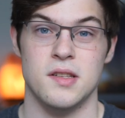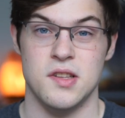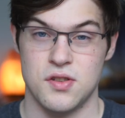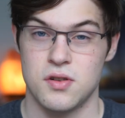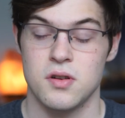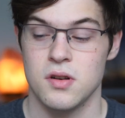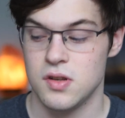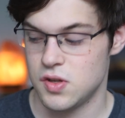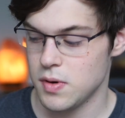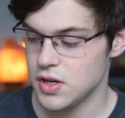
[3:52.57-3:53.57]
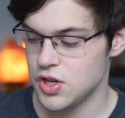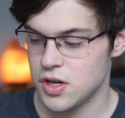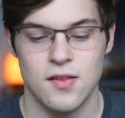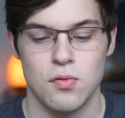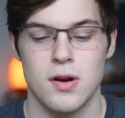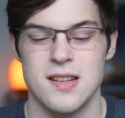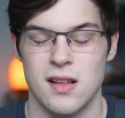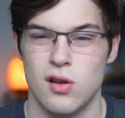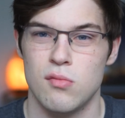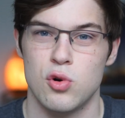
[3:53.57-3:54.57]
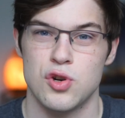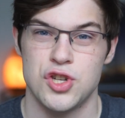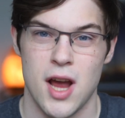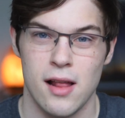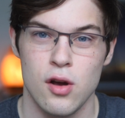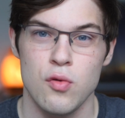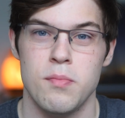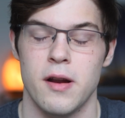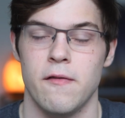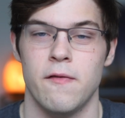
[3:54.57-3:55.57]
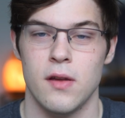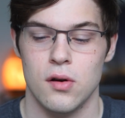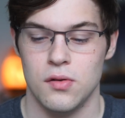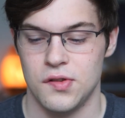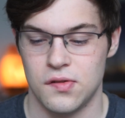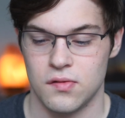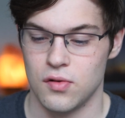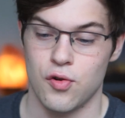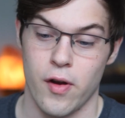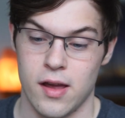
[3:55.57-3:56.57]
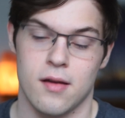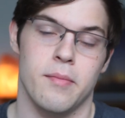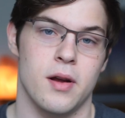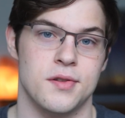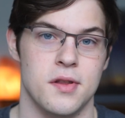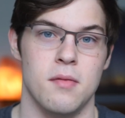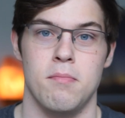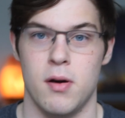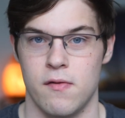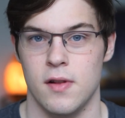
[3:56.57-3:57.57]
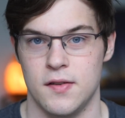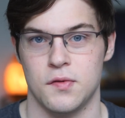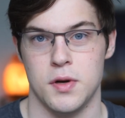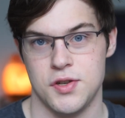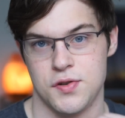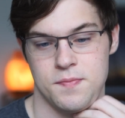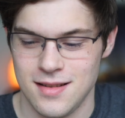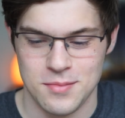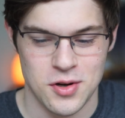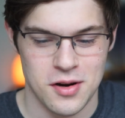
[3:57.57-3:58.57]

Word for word: scissor switch. This one is a little more shallow, but it feels great compared to the butterfly switch. I'm